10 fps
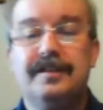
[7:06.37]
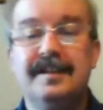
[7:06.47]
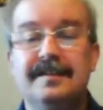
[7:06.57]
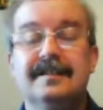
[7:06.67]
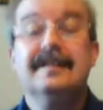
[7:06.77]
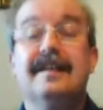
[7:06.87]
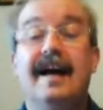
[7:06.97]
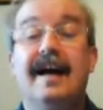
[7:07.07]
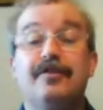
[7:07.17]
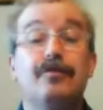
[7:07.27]
Sorted?
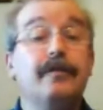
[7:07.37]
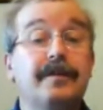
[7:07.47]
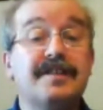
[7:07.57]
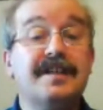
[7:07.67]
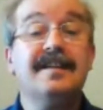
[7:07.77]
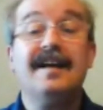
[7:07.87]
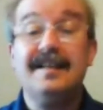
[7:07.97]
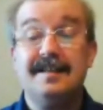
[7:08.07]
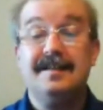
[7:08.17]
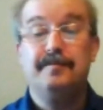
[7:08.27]
I don't know if you've seen
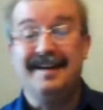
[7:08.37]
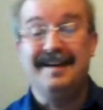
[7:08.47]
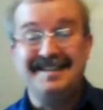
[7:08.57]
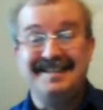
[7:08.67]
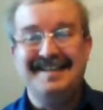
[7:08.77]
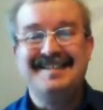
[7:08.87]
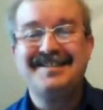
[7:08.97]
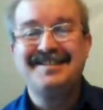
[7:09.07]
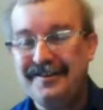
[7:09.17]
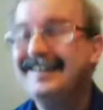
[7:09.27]
that, but I
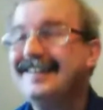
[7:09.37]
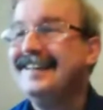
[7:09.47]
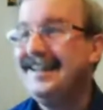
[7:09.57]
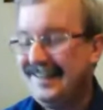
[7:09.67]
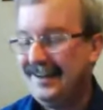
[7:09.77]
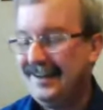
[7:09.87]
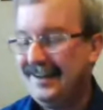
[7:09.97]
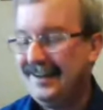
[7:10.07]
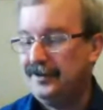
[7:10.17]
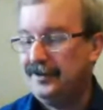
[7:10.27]
did. Sorry, had to
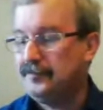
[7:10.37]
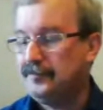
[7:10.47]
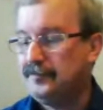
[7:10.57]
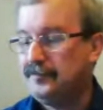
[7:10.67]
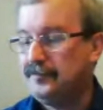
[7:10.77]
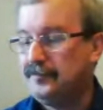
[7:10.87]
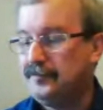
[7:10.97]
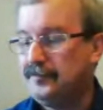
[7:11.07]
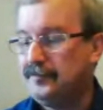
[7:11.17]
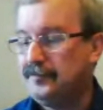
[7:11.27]
get rid of it off the screen.
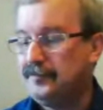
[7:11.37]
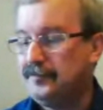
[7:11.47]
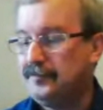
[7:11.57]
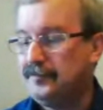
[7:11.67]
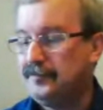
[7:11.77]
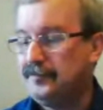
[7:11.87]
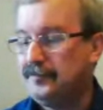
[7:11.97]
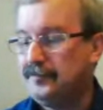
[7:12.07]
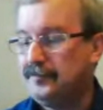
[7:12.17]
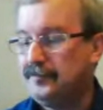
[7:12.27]
Right.